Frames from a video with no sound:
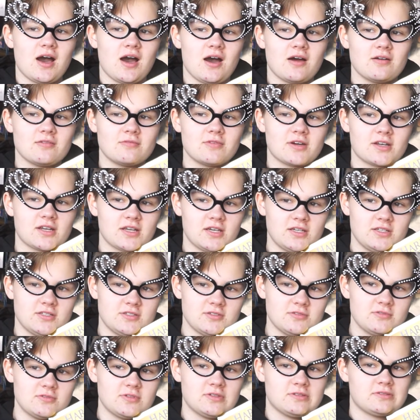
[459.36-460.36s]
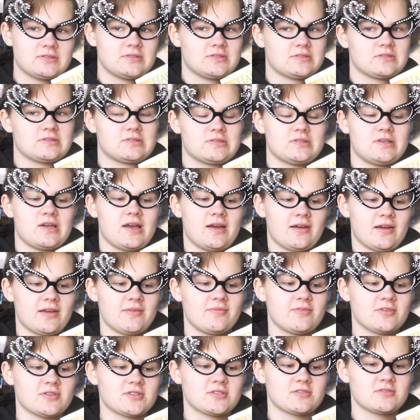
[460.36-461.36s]
when I do go to see Harry
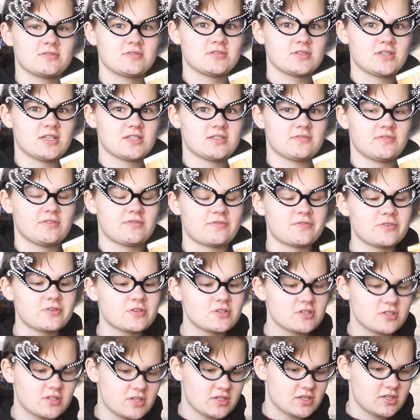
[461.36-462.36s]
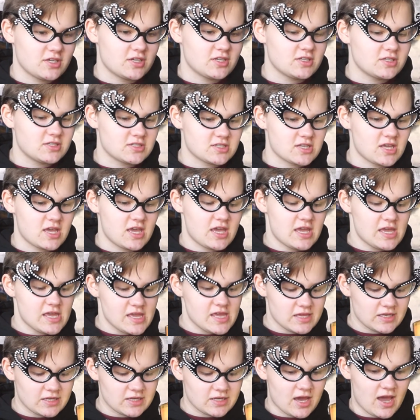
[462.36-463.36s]
Potter und das Verwunschene Kind
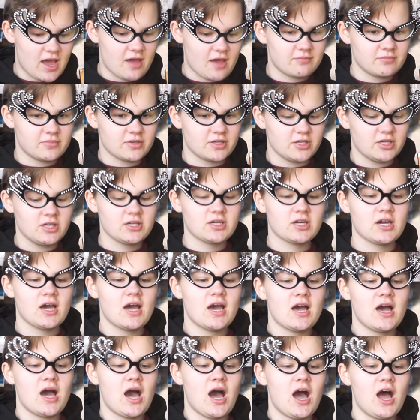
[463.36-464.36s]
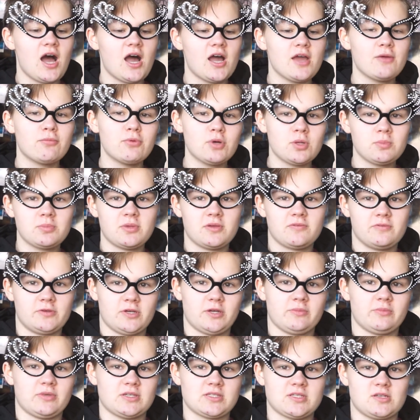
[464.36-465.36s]
in Hamburg, I will be
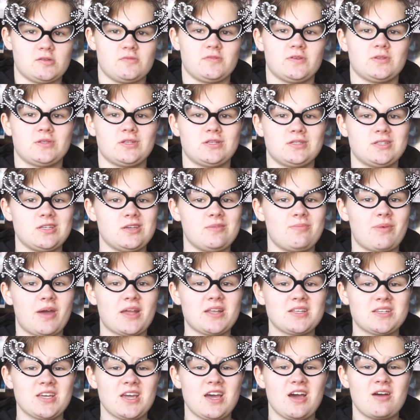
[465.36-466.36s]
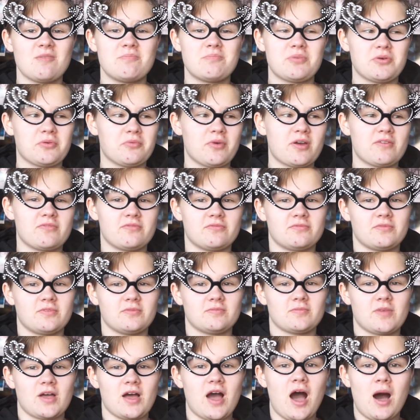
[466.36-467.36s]
throwing myself in the deep end, but with
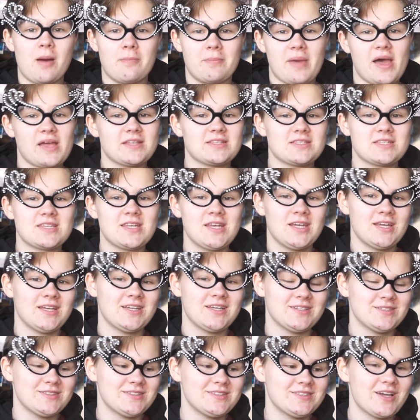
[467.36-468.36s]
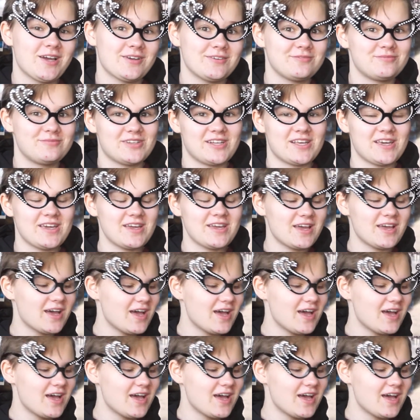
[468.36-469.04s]
armbands, hopefully.